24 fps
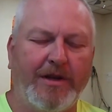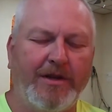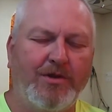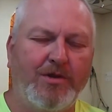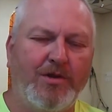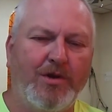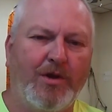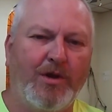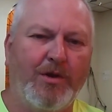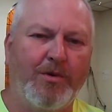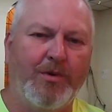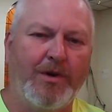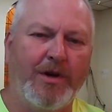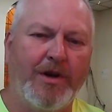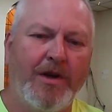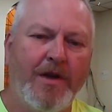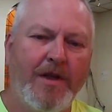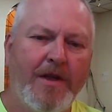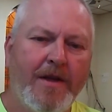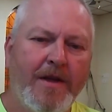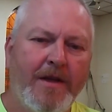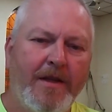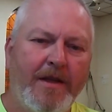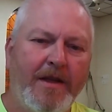And so there were,
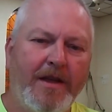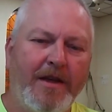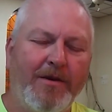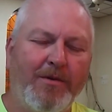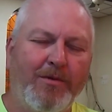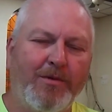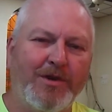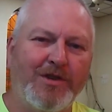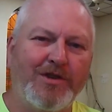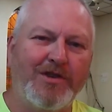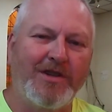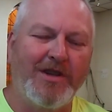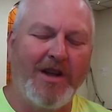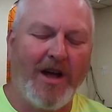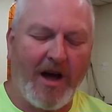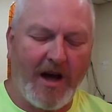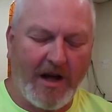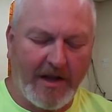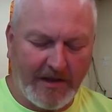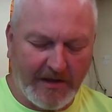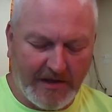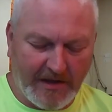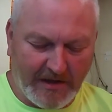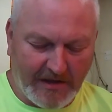it was
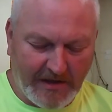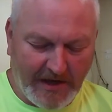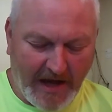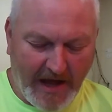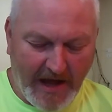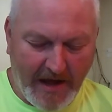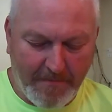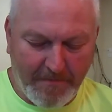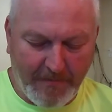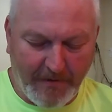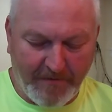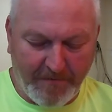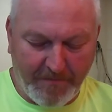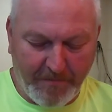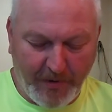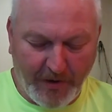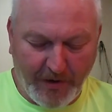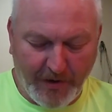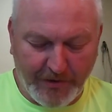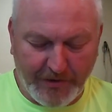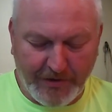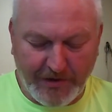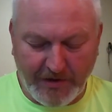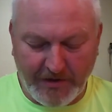not the type of
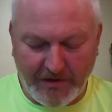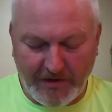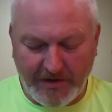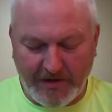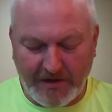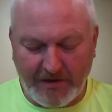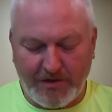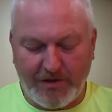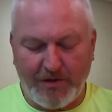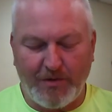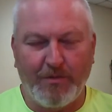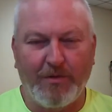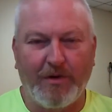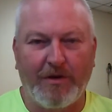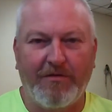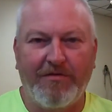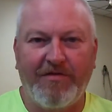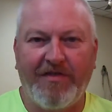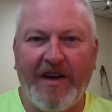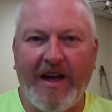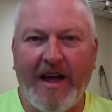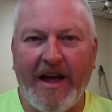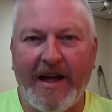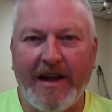person that you would
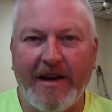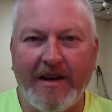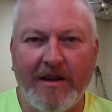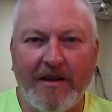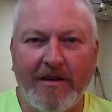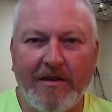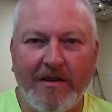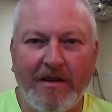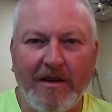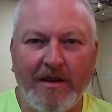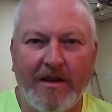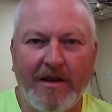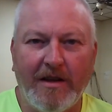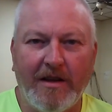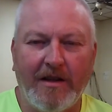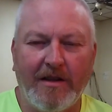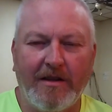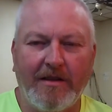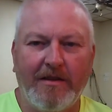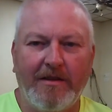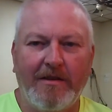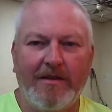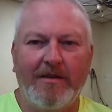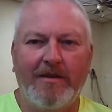find
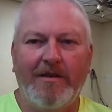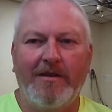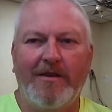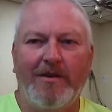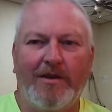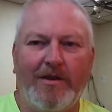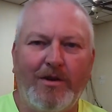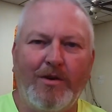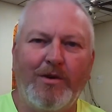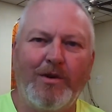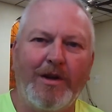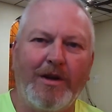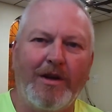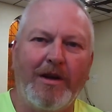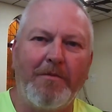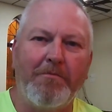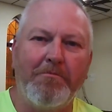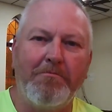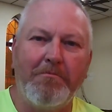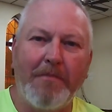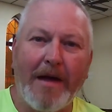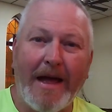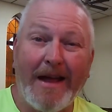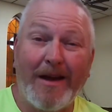uh,
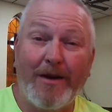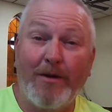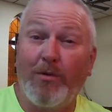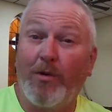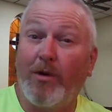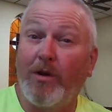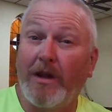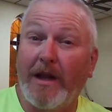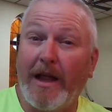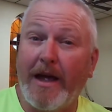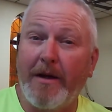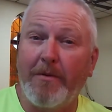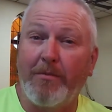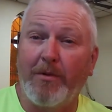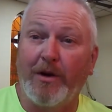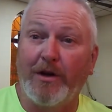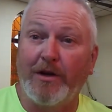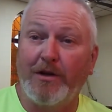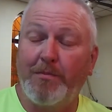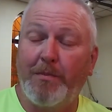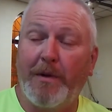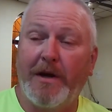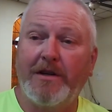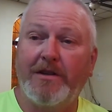doing manual
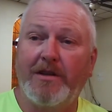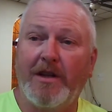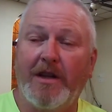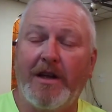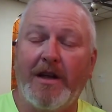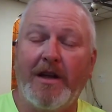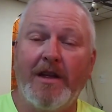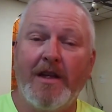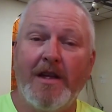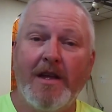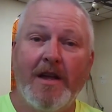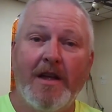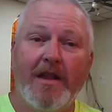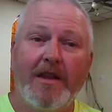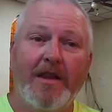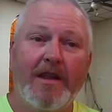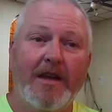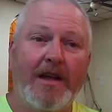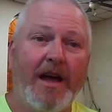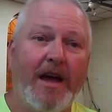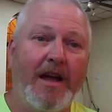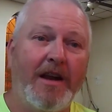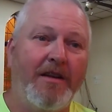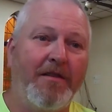labor, especially
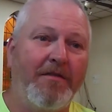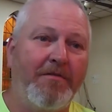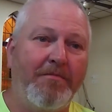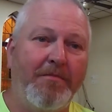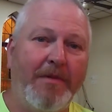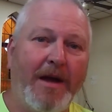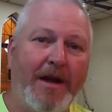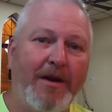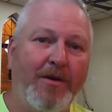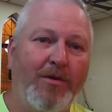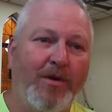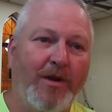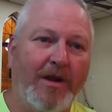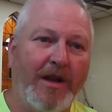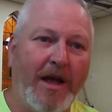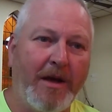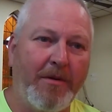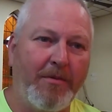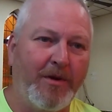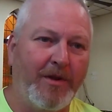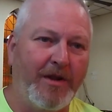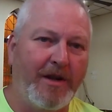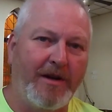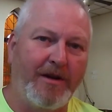the kind of manual
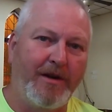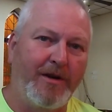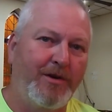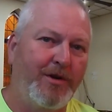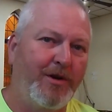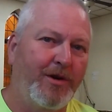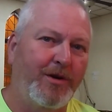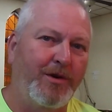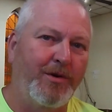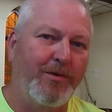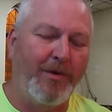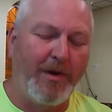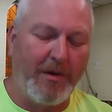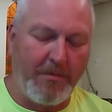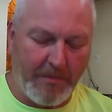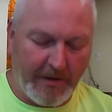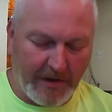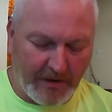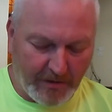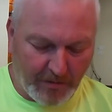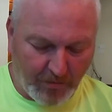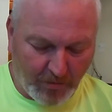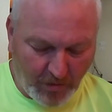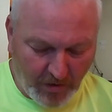labor that it took to
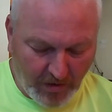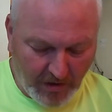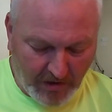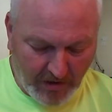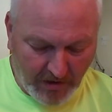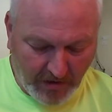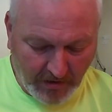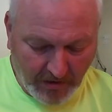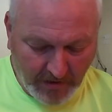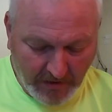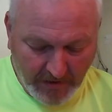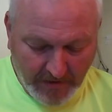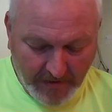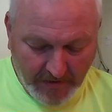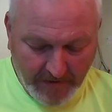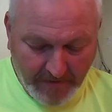rebuild a wall